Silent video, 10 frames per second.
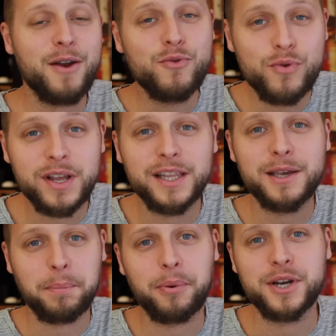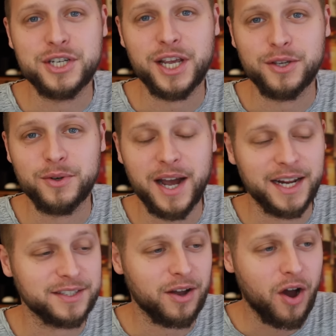really appreciate you
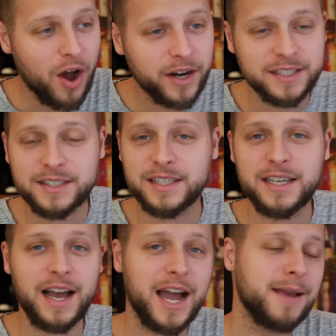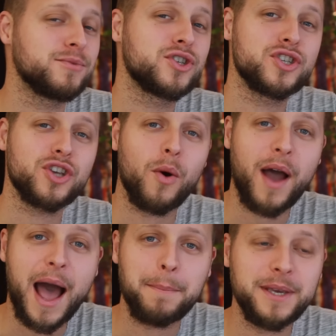guys. Honestly, I am so
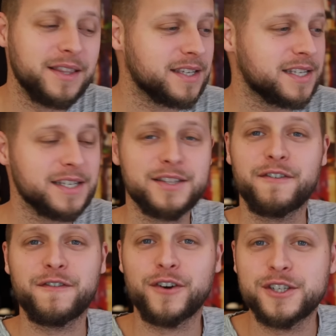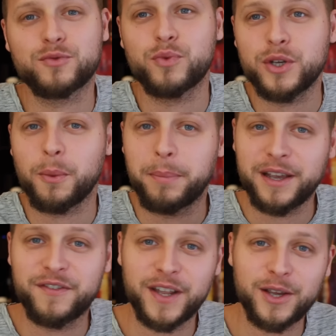happy this is the first real
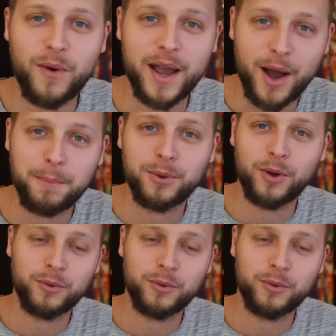big video I upload.